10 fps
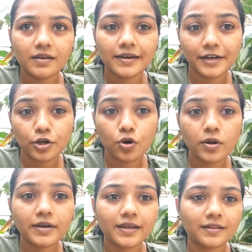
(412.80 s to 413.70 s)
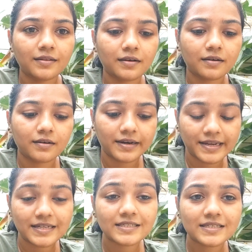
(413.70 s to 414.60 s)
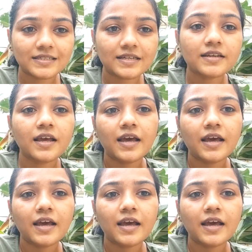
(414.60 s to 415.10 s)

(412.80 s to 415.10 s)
later on in the rainy season